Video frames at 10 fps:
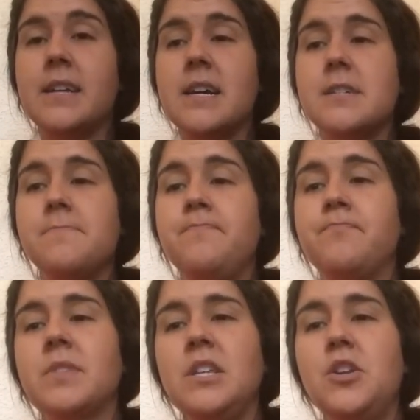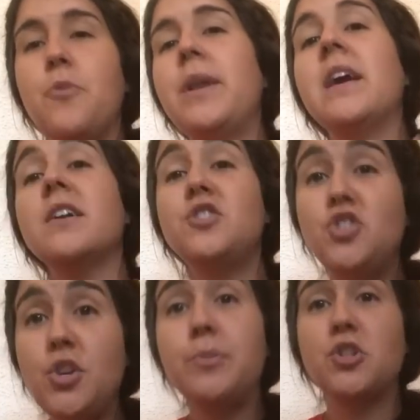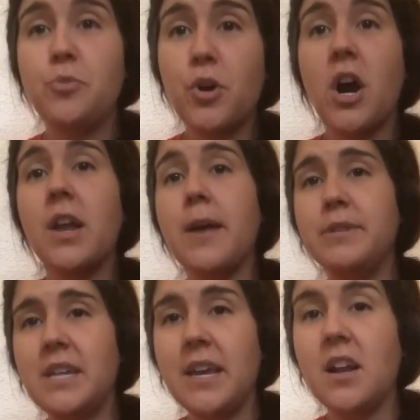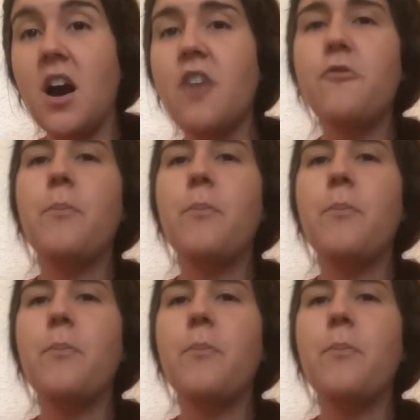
um, you know, when it got super, super hot, I would take it off.